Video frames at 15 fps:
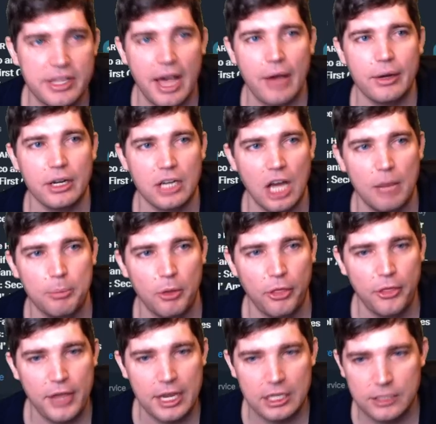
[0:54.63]
out a couple
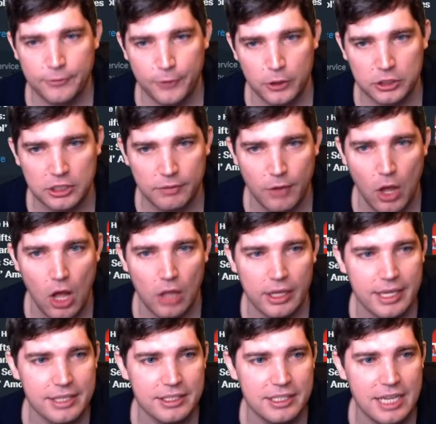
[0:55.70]
things. First of all,
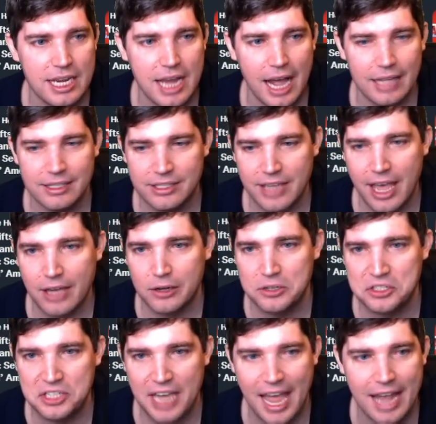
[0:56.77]
is Deion Sanders
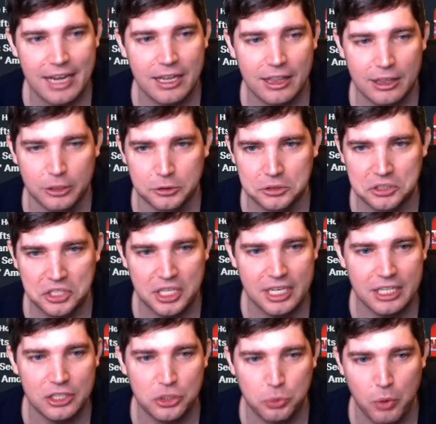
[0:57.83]
10
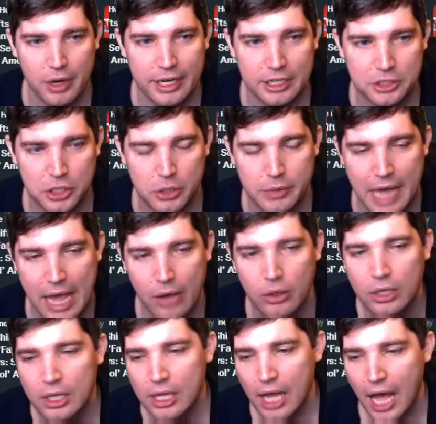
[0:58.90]
13 22. Now,
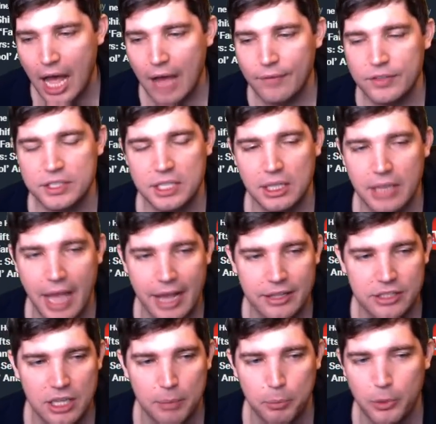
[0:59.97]
obviously
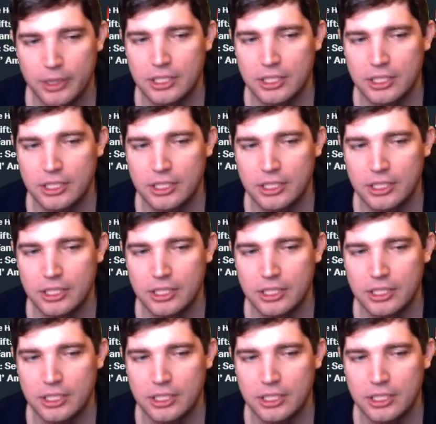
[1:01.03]
lines up with